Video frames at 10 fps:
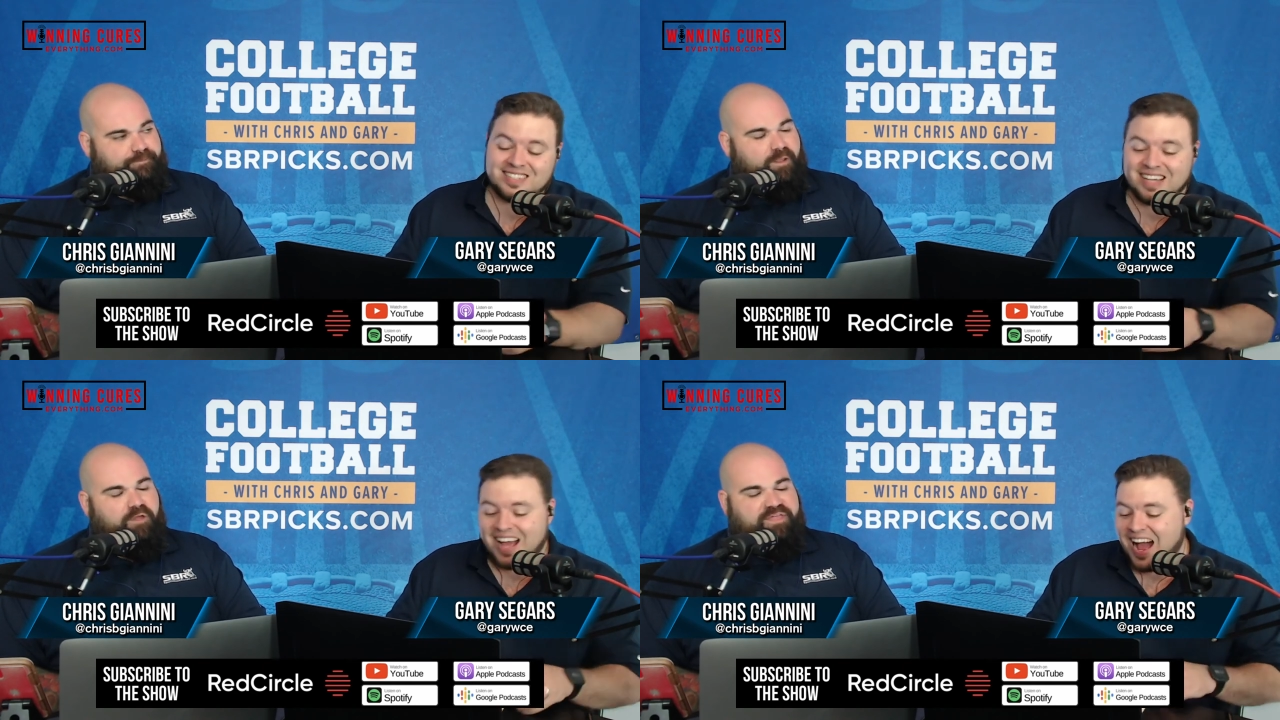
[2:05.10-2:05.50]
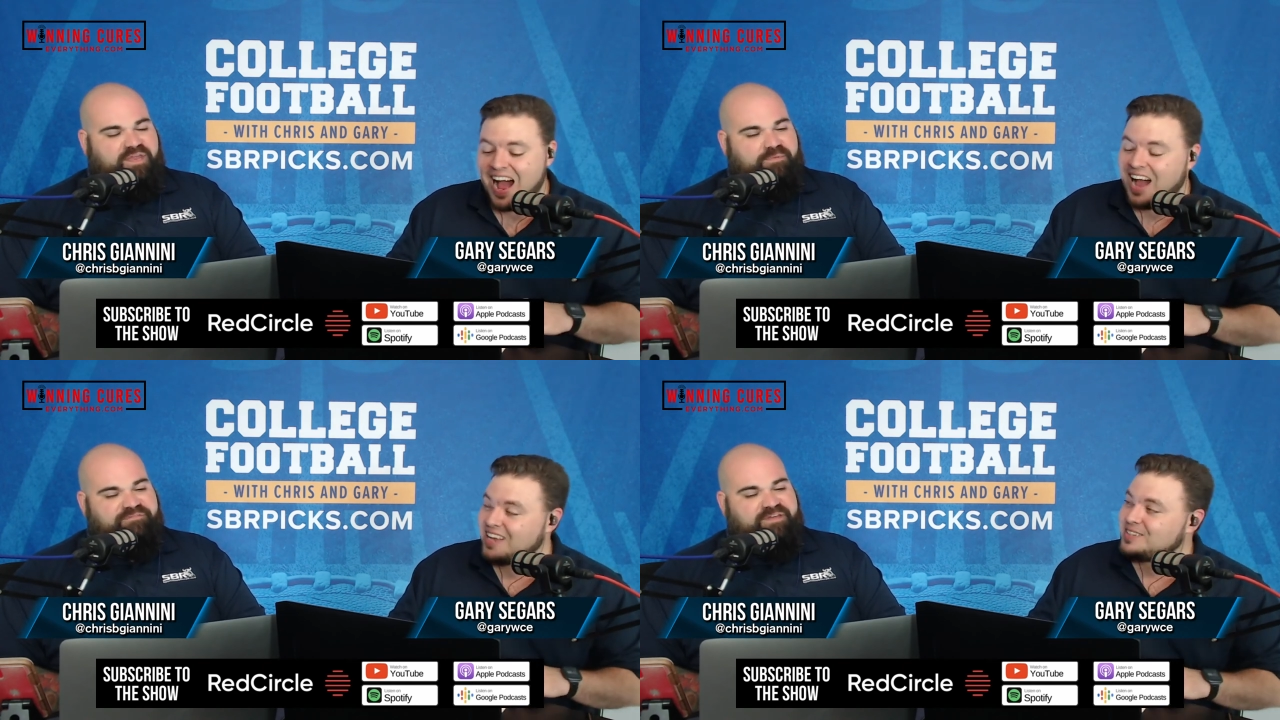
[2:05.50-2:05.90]
Speaker 1: Are they going to
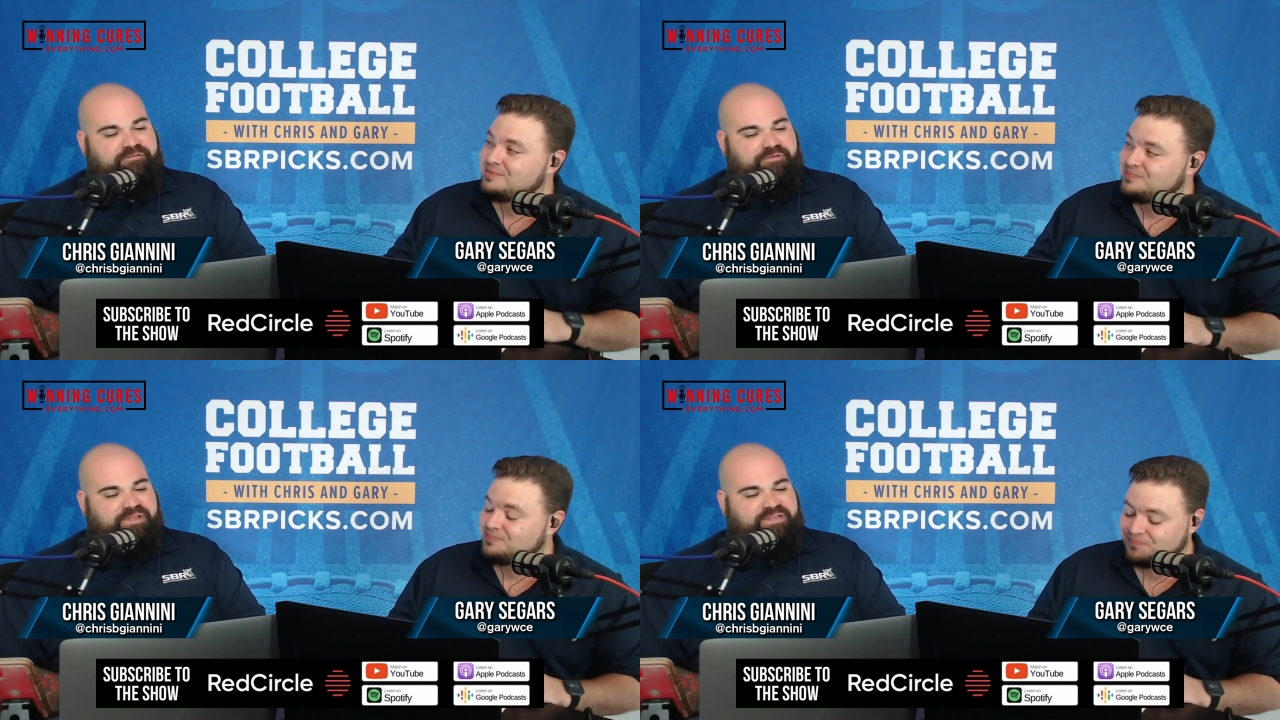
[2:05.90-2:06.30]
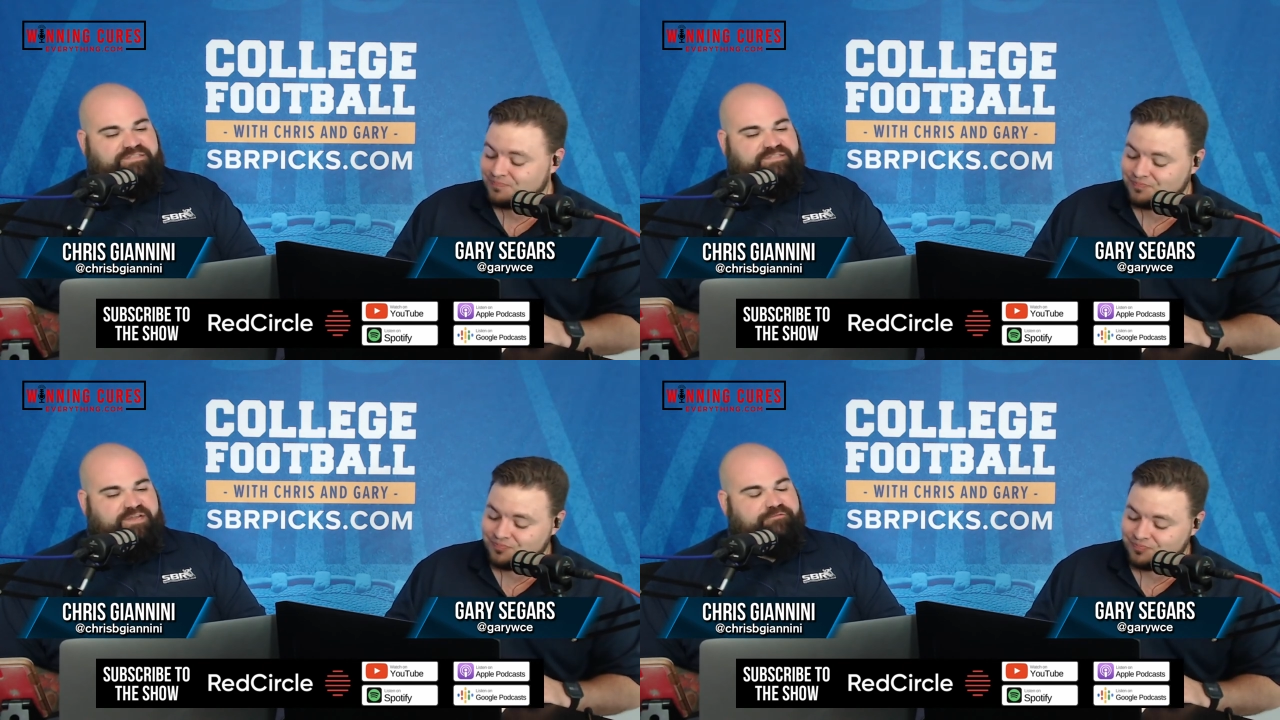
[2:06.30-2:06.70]
be favored
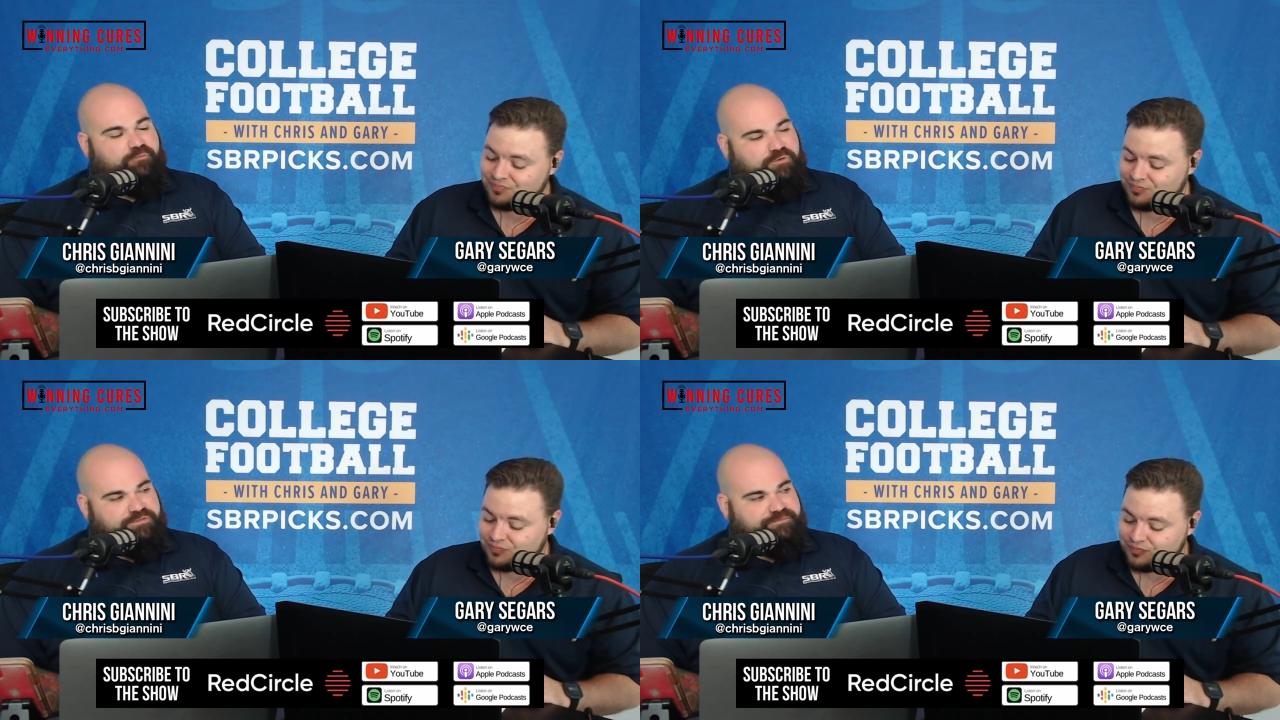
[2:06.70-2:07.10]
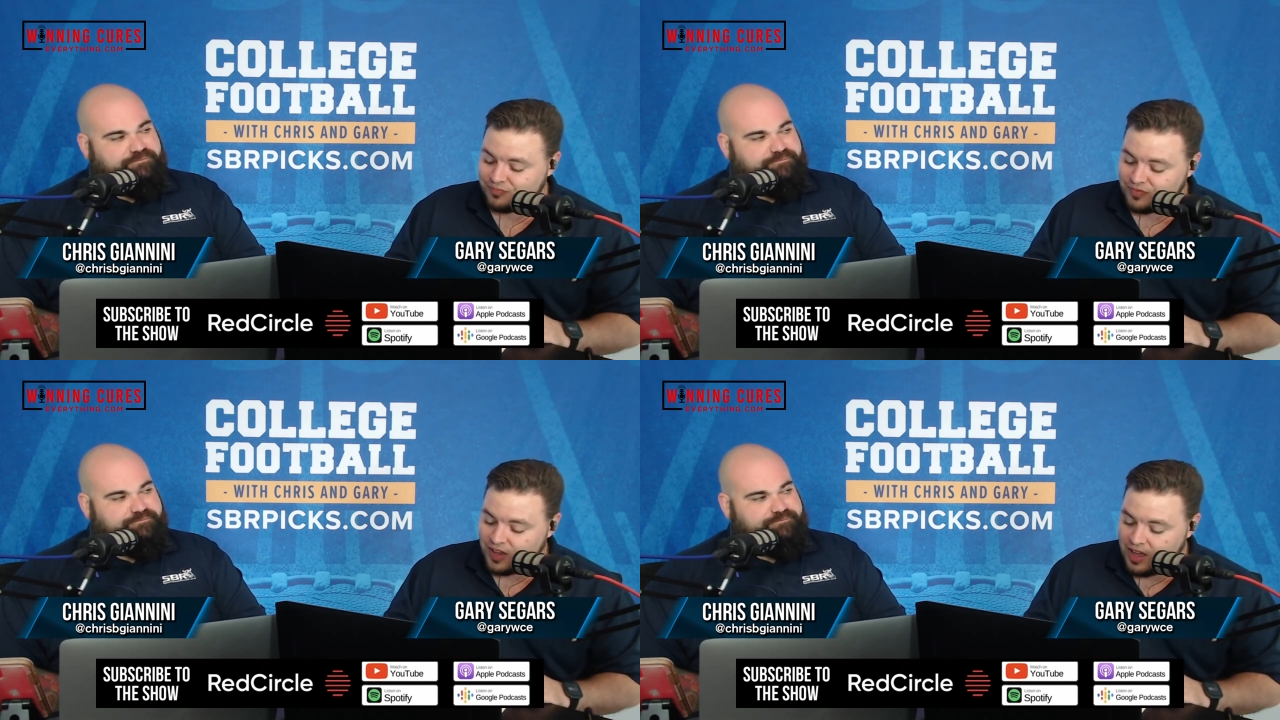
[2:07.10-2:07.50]
against Air Force?
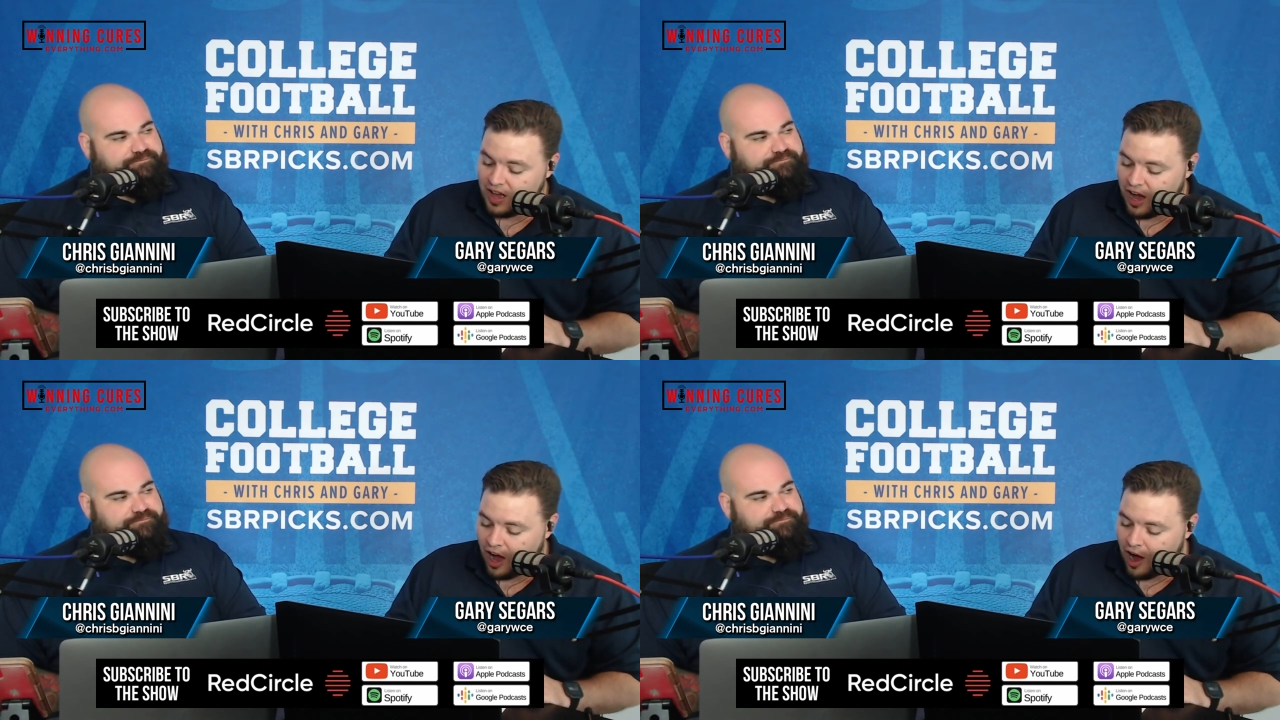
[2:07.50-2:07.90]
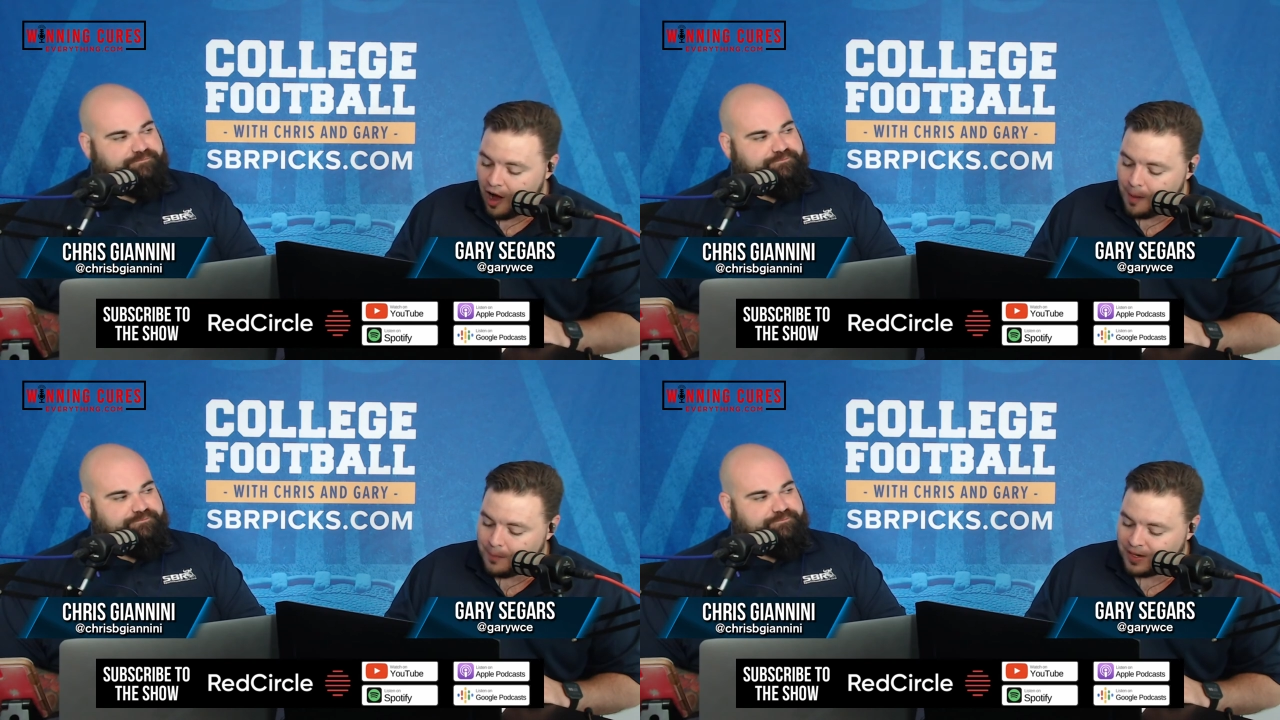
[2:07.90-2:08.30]

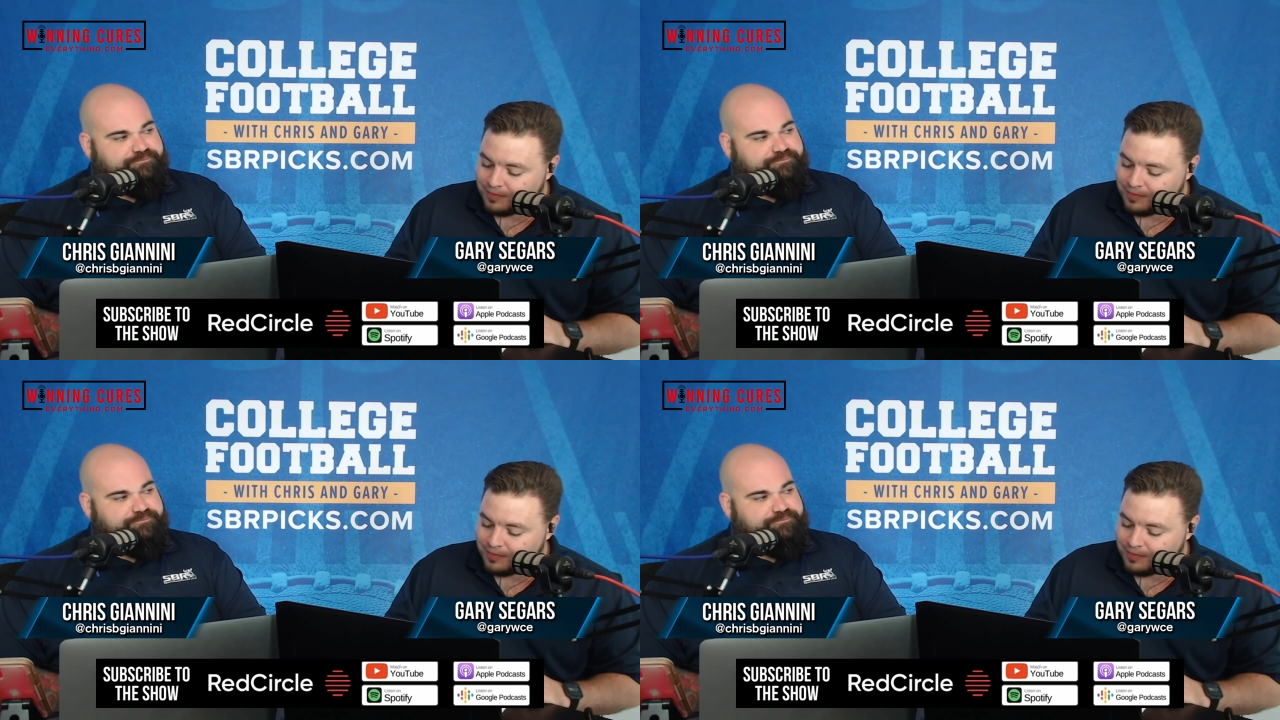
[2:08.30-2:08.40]
Um,